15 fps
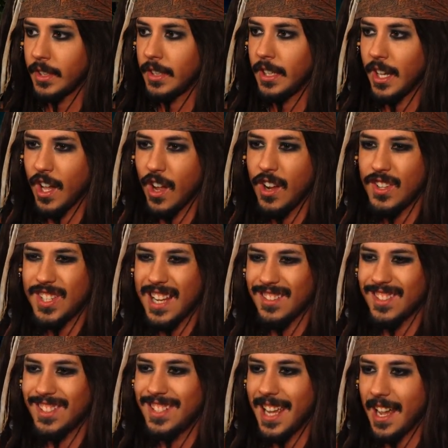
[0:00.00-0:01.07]
I know it sounds
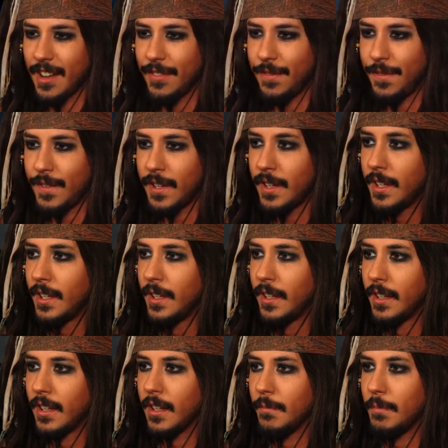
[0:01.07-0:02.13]
daft,
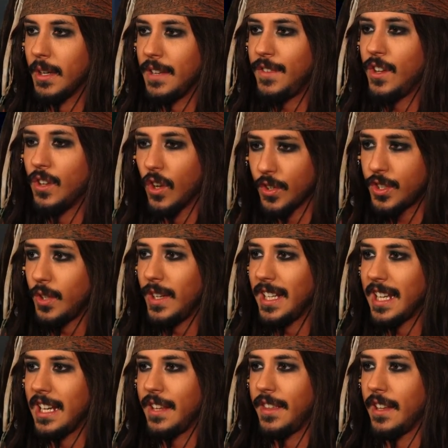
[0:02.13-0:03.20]
but if you're not doing
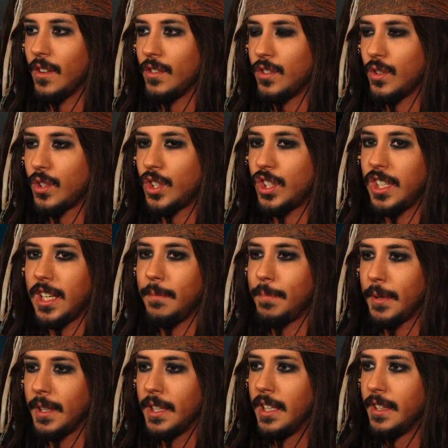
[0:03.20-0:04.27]
anything on your ship,
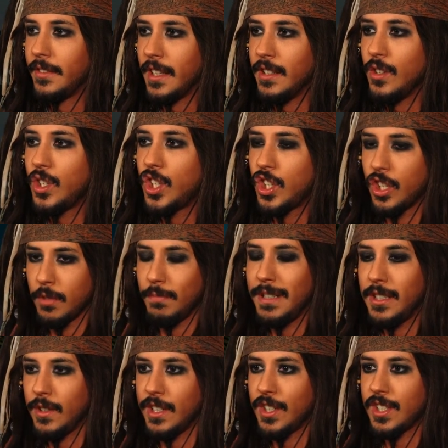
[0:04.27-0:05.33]
then you should be
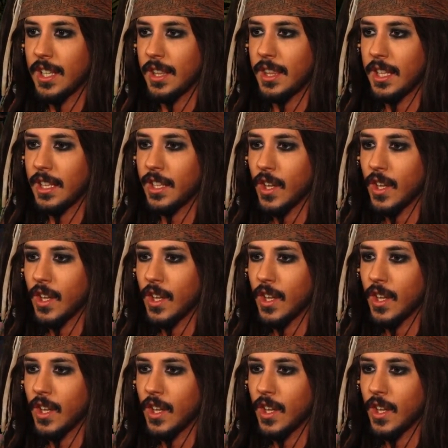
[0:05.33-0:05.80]
doing something.